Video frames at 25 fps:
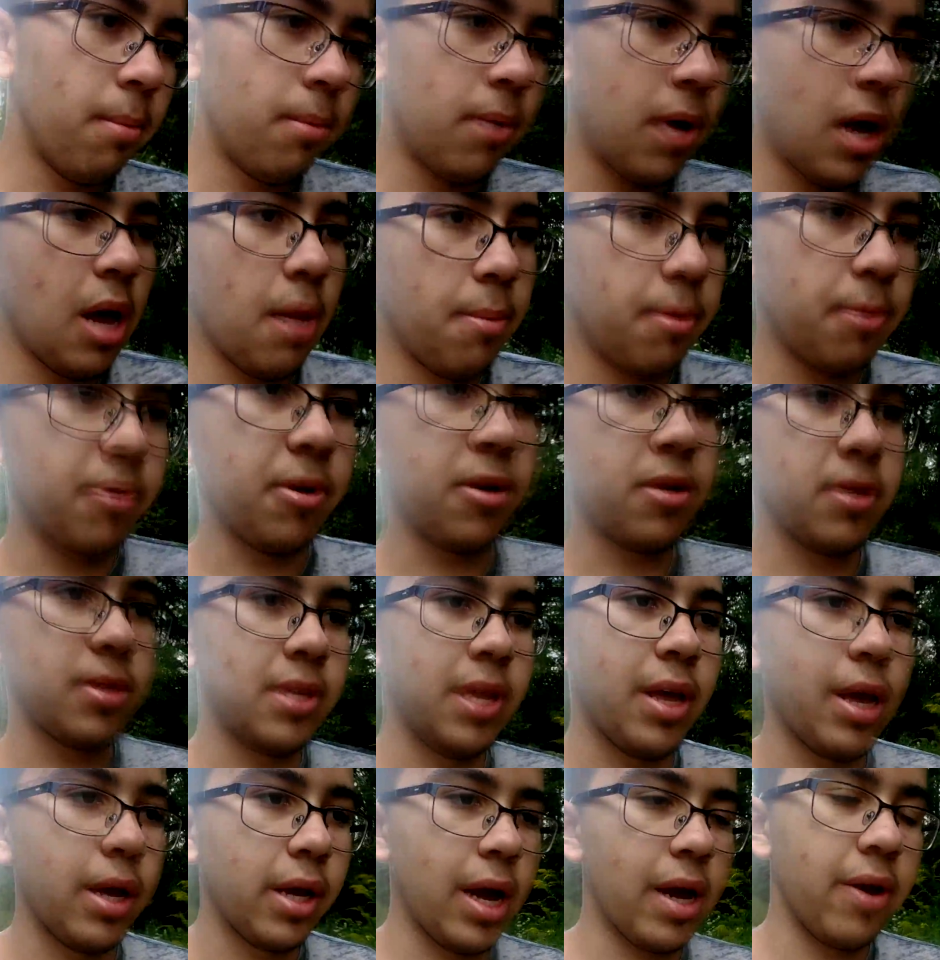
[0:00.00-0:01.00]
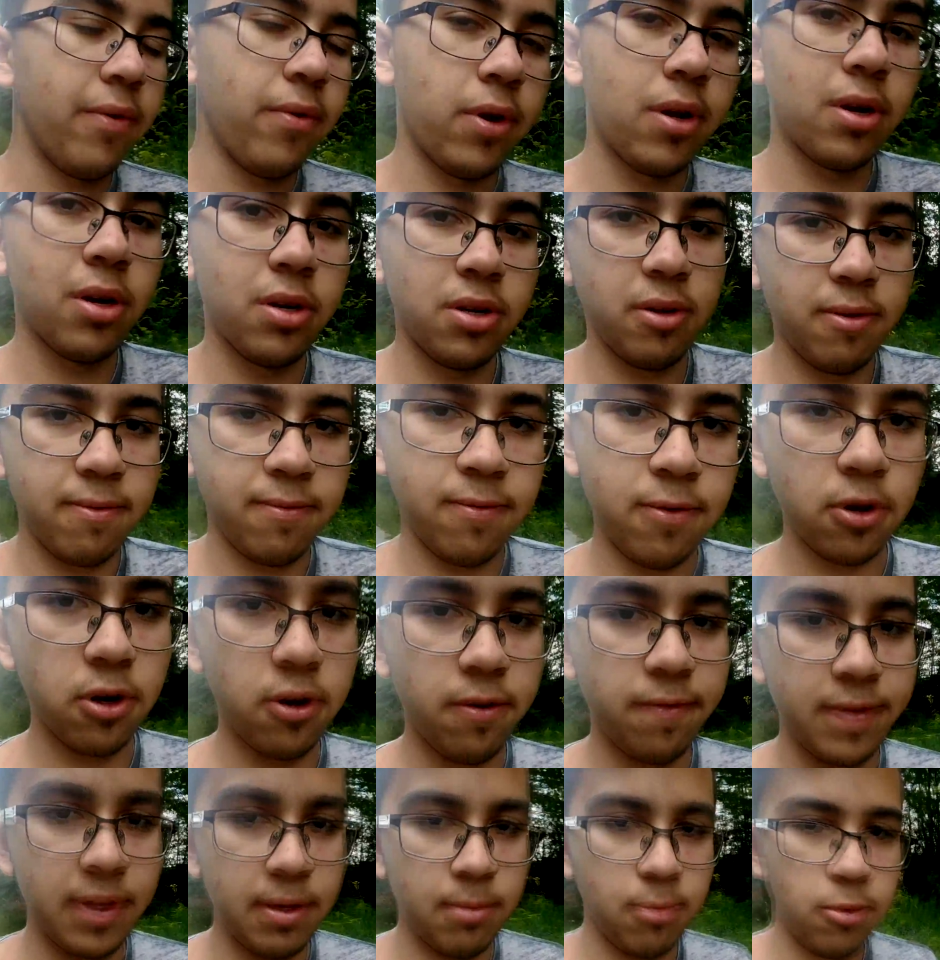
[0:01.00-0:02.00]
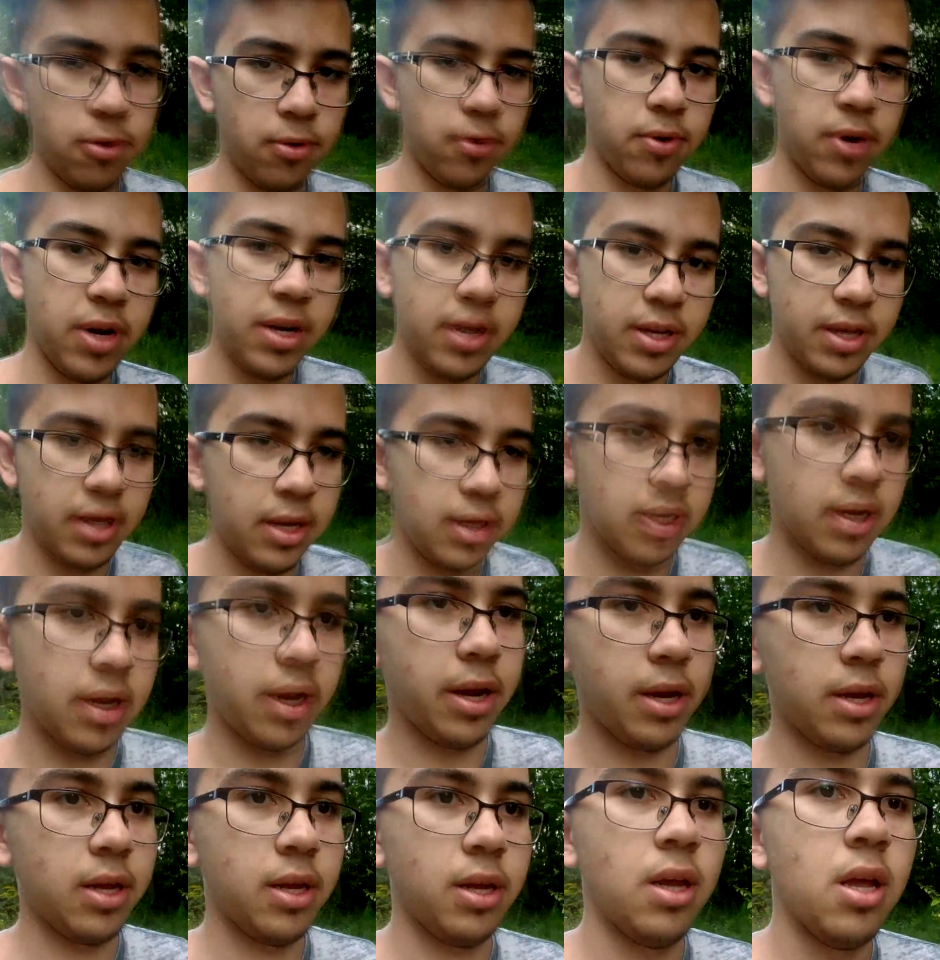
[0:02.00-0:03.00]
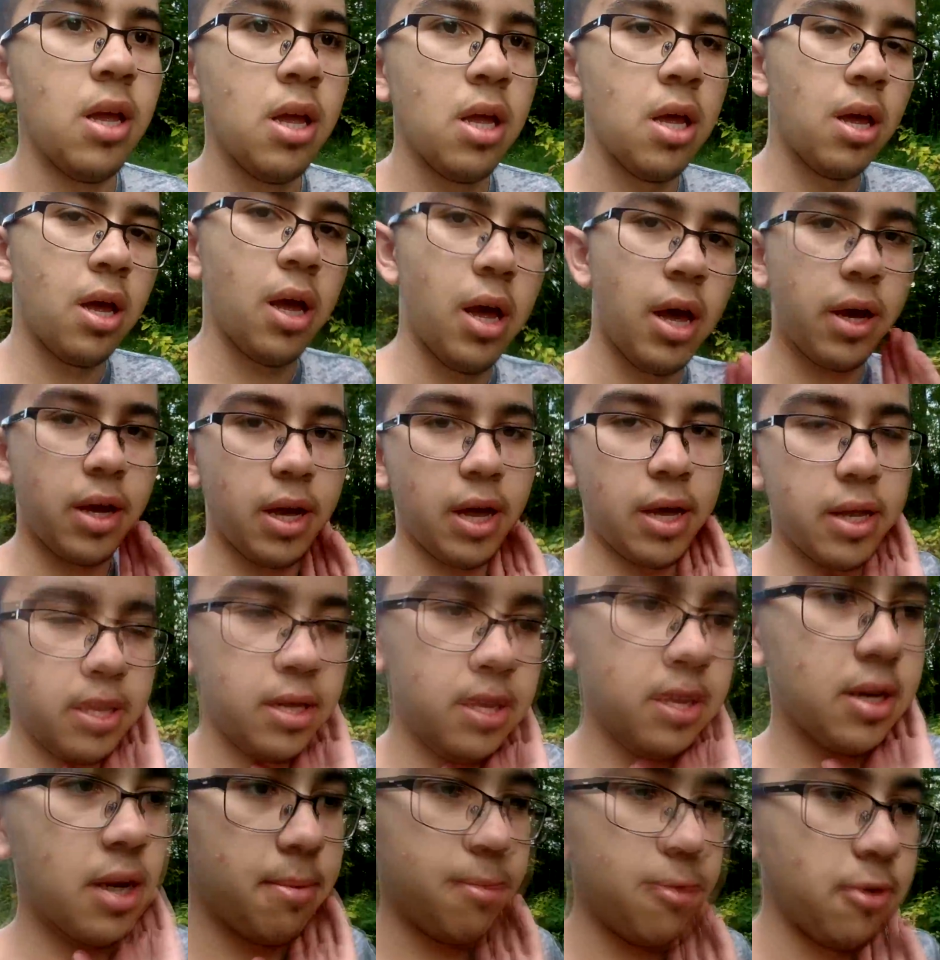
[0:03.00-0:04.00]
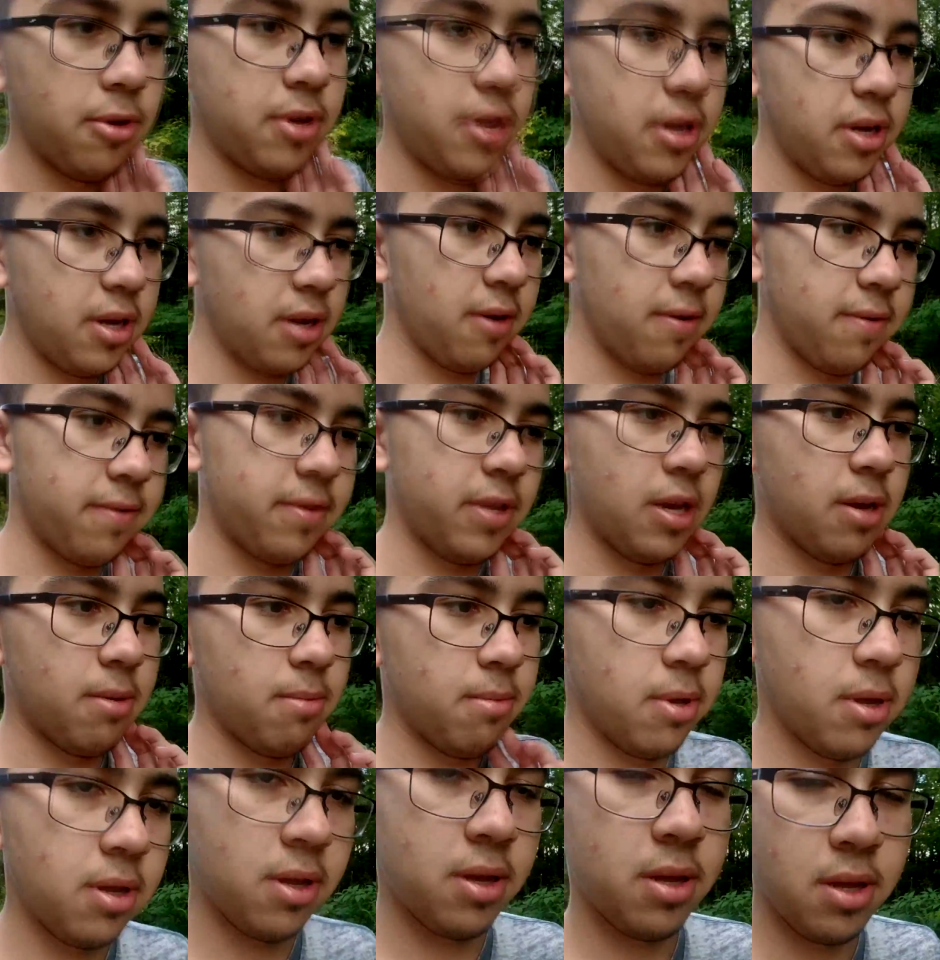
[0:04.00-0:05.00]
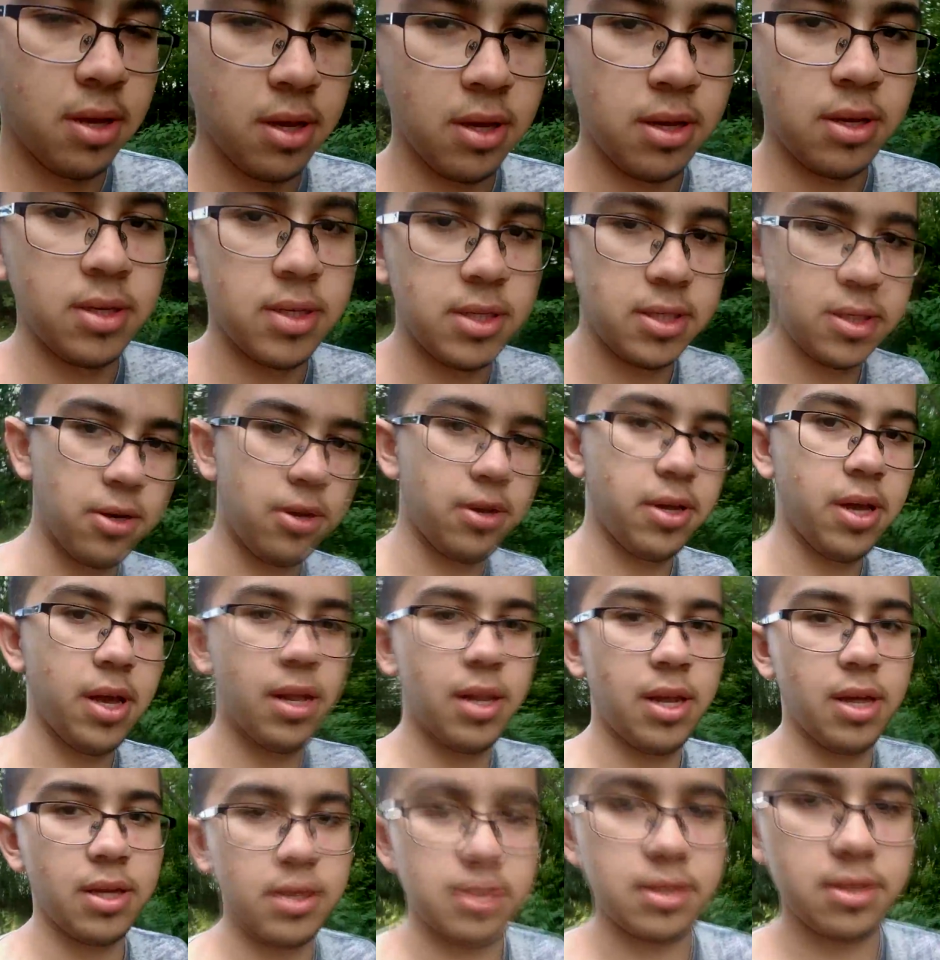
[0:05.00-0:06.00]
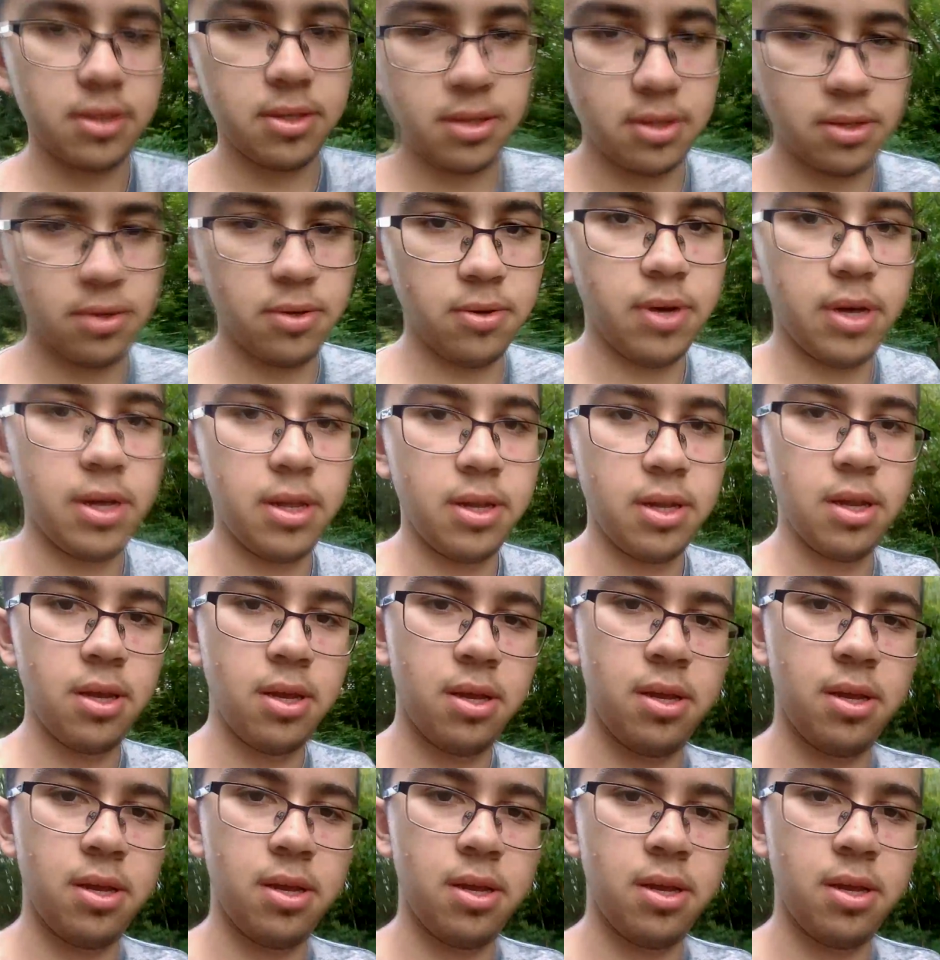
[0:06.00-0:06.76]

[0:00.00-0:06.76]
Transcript: I'm happy because like I recorded 4 of them already and like I didn't upload any of them. So yeah, let's do it.